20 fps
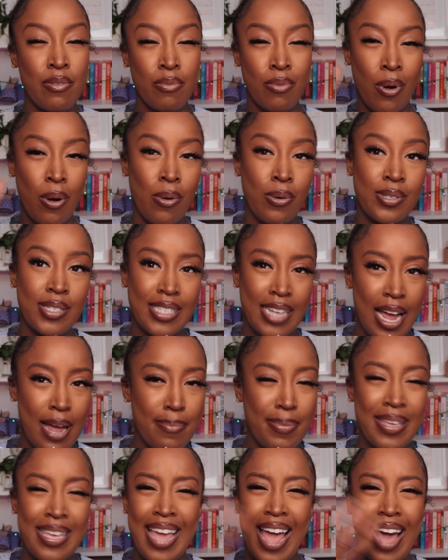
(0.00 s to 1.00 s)
rose
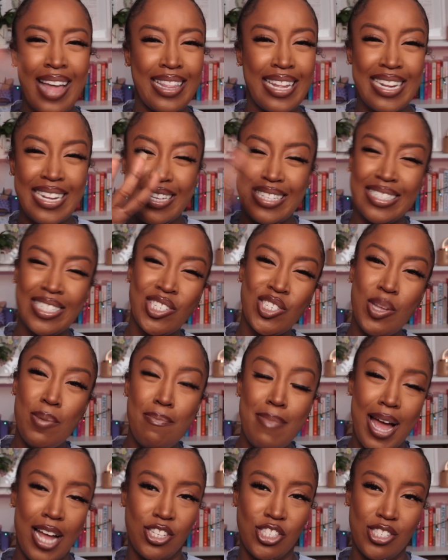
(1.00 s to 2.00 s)
type. Yeah, like, just
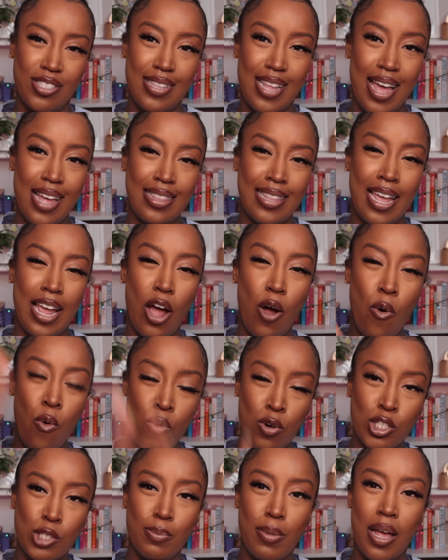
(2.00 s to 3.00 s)
imagine that. Like,
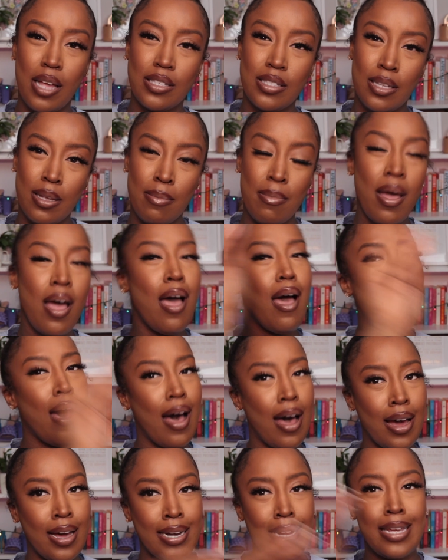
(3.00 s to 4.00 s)
orange blossom,
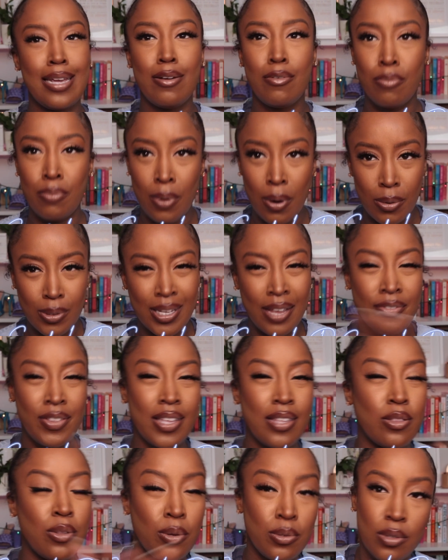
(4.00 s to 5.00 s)
honey, rose. I feel
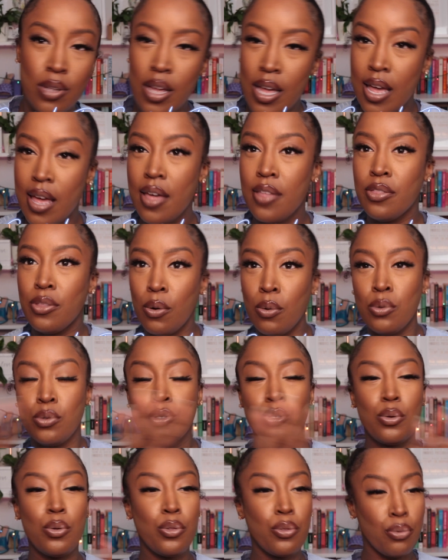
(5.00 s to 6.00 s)
like
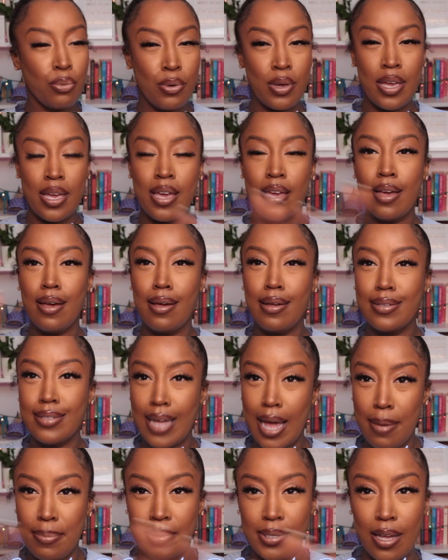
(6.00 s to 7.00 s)
those three
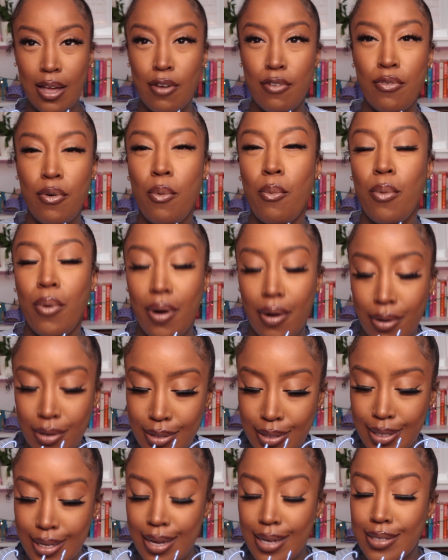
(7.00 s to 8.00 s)
types of
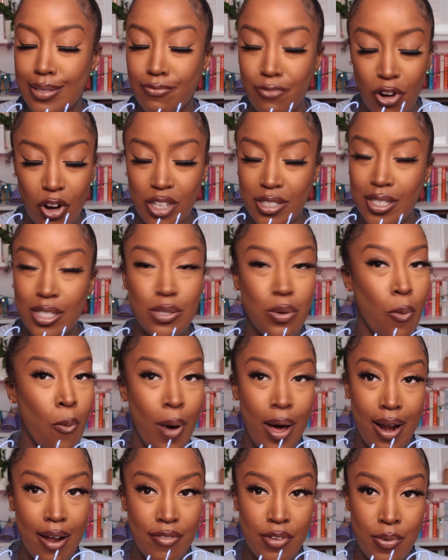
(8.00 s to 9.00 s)
words, phrases,
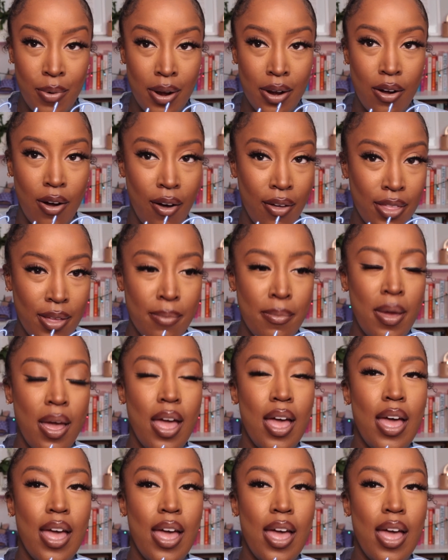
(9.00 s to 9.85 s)
whatever you want to call them,